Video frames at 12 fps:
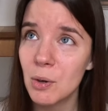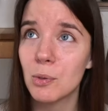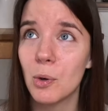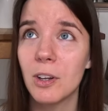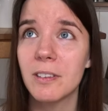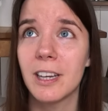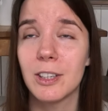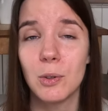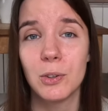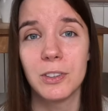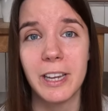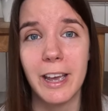Of course, I
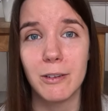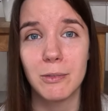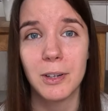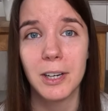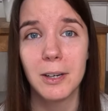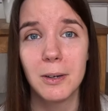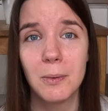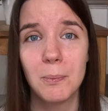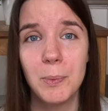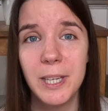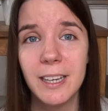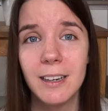couldn't have
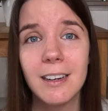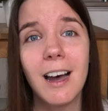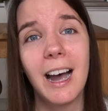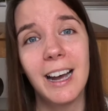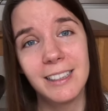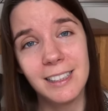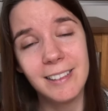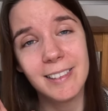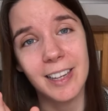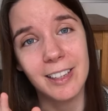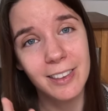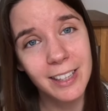beer, at
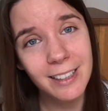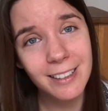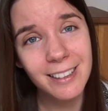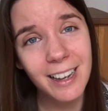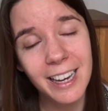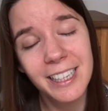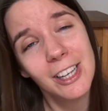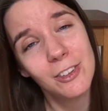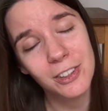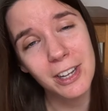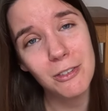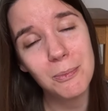least I think I
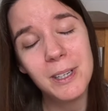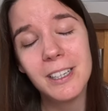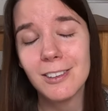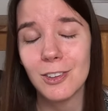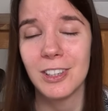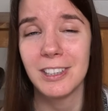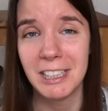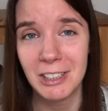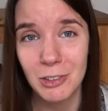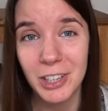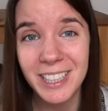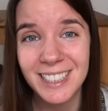cannot have beer, so I didn't
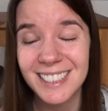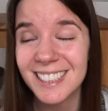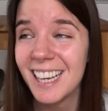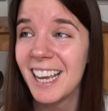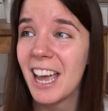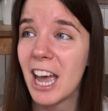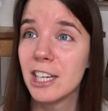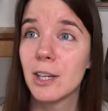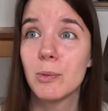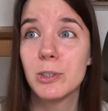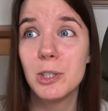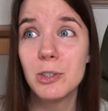drink it. And
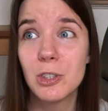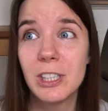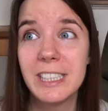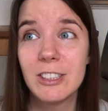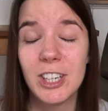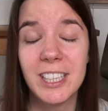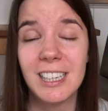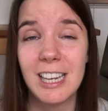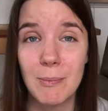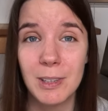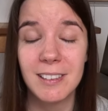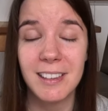I would usually drink a
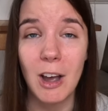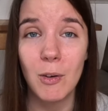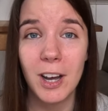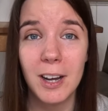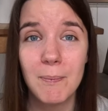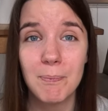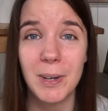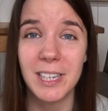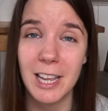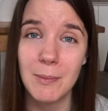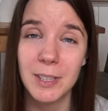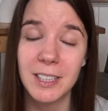lemon sour,
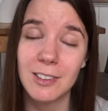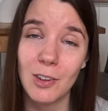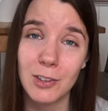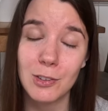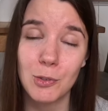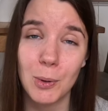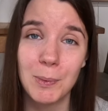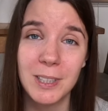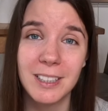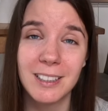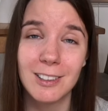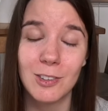but lemon is also
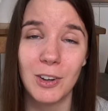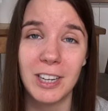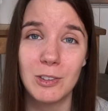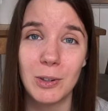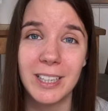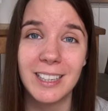forbidden, so I